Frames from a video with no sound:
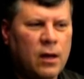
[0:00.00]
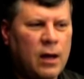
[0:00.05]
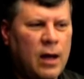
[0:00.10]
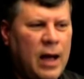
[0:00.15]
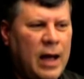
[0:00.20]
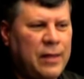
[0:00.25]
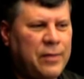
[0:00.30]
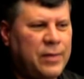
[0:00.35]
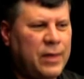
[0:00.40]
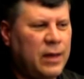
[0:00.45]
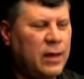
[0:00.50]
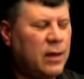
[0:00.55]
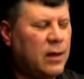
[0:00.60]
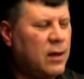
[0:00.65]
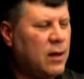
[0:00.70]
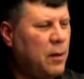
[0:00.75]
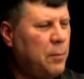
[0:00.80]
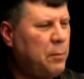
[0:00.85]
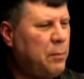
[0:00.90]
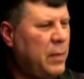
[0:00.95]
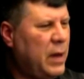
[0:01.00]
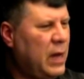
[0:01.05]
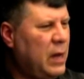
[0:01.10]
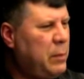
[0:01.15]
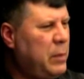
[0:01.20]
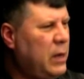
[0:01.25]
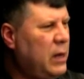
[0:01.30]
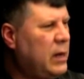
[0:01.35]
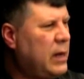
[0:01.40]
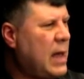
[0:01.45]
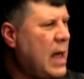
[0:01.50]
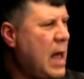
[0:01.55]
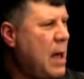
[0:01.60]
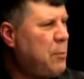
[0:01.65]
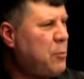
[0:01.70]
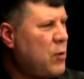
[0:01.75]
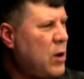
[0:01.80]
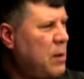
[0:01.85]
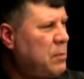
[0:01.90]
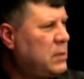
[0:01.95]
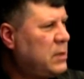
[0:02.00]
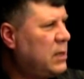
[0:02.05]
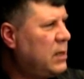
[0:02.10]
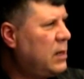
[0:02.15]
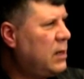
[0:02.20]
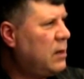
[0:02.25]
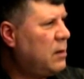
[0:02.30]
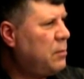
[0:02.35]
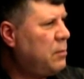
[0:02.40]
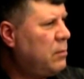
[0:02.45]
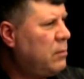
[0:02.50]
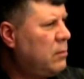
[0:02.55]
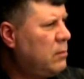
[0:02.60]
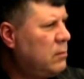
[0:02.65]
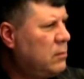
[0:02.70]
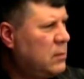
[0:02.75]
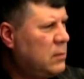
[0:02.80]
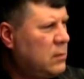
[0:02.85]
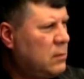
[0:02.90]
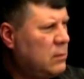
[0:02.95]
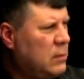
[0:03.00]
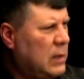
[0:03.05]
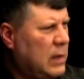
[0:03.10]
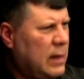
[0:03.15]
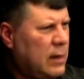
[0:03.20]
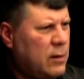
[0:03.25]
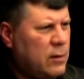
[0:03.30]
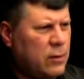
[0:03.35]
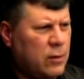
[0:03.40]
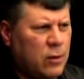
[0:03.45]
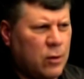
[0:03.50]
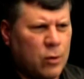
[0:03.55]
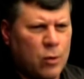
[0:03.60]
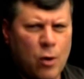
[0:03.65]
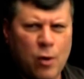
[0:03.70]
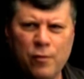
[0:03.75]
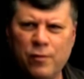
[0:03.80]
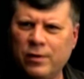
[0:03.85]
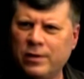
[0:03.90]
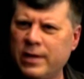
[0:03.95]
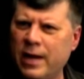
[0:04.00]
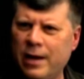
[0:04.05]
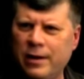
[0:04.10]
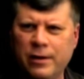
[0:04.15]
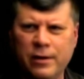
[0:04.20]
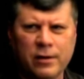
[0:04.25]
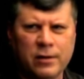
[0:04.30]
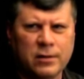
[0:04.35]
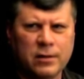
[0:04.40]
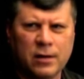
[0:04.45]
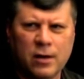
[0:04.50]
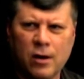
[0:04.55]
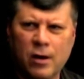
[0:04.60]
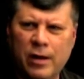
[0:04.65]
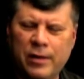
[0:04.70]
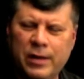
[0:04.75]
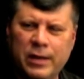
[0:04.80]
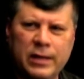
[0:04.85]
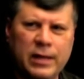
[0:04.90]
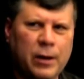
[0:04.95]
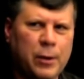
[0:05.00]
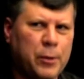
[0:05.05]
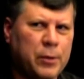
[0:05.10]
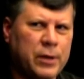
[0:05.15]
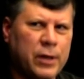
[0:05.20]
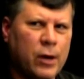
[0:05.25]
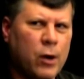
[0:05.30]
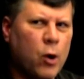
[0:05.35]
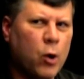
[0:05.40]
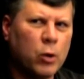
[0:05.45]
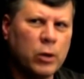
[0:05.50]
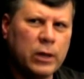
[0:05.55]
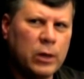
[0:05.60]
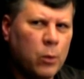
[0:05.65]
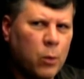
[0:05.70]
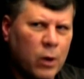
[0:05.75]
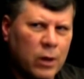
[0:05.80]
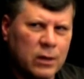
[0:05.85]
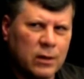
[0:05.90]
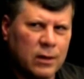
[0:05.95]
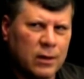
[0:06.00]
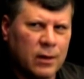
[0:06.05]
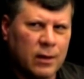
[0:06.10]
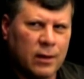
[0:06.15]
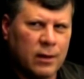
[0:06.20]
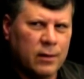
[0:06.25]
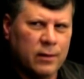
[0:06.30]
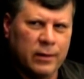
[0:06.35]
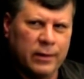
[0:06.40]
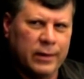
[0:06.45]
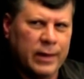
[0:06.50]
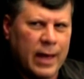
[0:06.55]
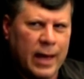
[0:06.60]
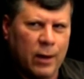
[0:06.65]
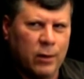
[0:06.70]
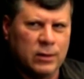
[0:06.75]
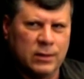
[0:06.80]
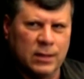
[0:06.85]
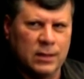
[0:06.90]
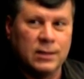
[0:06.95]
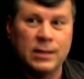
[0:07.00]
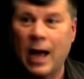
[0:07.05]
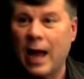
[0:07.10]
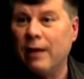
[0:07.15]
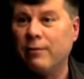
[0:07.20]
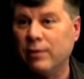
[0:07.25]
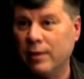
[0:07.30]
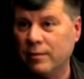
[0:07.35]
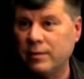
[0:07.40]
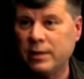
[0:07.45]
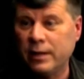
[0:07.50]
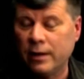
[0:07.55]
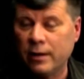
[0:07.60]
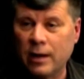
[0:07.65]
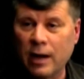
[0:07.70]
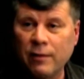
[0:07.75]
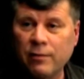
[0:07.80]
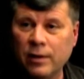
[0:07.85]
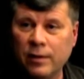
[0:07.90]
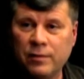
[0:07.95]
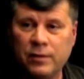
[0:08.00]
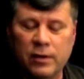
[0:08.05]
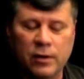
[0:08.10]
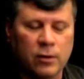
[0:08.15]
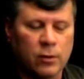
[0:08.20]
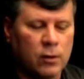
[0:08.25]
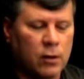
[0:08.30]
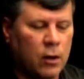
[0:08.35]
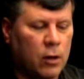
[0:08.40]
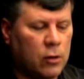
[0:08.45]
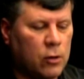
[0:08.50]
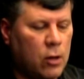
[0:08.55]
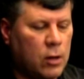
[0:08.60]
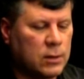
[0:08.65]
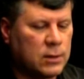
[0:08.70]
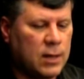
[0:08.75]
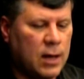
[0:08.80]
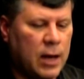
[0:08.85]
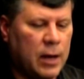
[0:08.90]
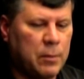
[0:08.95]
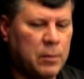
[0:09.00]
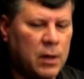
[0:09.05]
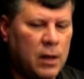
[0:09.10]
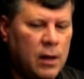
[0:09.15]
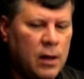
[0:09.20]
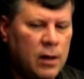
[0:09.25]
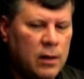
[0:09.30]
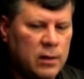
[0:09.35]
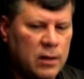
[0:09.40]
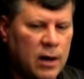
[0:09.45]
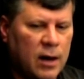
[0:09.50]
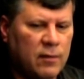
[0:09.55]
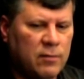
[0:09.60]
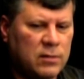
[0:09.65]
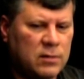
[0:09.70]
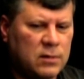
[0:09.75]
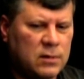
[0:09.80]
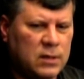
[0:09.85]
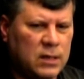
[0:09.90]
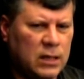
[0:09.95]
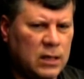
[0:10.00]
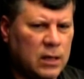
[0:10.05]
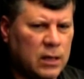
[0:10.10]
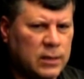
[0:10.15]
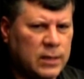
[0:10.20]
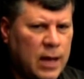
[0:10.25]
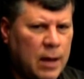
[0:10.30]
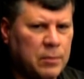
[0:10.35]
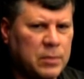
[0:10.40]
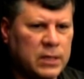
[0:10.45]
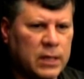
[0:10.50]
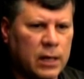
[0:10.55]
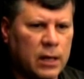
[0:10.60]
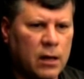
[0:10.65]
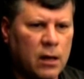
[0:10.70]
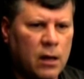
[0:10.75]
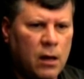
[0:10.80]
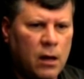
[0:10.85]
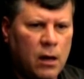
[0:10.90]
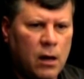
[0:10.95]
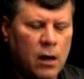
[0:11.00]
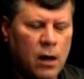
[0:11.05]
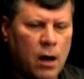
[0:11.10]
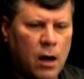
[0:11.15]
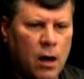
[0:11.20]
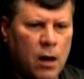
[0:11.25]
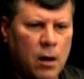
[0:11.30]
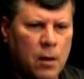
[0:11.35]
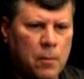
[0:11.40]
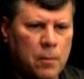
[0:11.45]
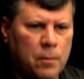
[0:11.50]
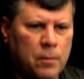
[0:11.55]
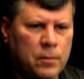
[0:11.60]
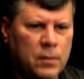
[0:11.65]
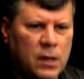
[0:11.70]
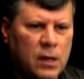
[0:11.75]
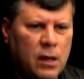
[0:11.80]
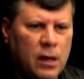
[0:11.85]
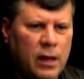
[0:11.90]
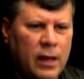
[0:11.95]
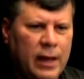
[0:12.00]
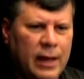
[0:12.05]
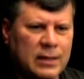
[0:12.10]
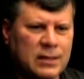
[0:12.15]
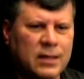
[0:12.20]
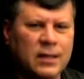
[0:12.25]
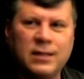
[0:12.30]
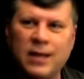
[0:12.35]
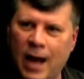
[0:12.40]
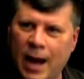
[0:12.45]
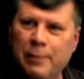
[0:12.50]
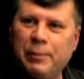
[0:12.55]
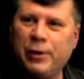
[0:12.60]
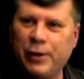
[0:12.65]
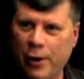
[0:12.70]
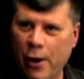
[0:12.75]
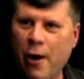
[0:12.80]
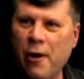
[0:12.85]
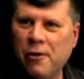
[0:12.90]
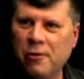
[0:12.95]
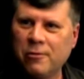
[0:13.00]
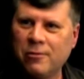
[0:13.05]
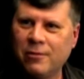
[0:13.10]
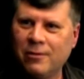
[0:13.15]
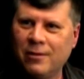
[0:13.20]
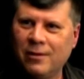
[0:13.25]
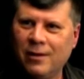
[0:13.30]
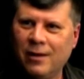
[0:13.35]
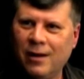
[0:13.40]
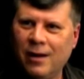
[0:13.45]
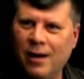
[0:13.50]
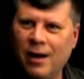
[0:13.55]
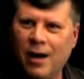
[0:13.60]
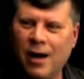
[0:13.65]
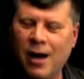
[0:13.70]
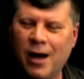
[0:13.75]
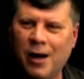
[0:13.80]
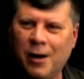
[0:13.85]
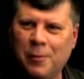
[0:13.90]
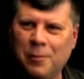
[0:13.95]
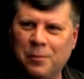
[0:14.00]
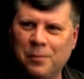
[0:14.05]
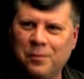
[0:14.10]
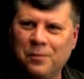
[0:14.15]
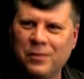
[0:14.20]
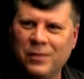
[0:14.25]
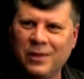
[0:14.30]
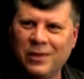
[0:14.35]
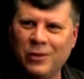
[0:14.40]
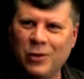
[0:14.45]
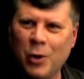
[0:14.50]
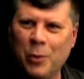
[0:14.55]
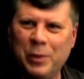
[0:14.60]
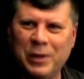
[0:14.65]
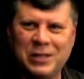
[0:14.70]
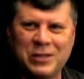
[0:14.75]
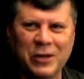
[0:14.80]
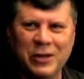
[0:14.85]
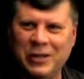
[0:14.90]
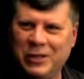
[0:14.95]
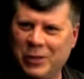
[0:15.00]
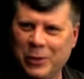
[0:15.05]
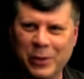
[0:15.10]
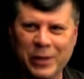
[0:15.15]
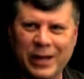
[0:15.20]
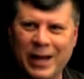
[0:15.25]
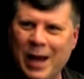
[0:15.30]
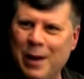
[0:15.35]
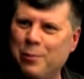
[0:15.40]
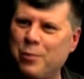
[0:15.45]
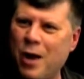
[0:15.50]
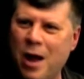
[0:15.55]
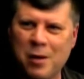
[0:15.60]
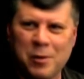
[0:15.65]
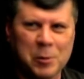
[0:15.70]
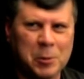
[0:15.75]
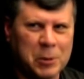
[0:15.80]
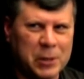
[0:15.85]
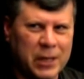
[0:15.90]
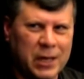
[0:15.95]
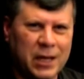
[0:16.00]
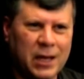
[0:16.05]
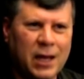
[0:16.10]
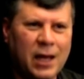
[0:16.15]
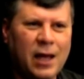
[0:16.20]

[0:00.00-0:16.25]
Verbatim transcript: I think maybe CapRep did it, I don't know, over 10 years ago. I think they were the know. only one that, since I've lived here, and mm -hmm. I've lived mm-hmm. here a, a, long time, that I've seen attempt it. Um, it's the time to go. Yeah, it um, definitely um, is. Nobody's going to do it, it again, probably.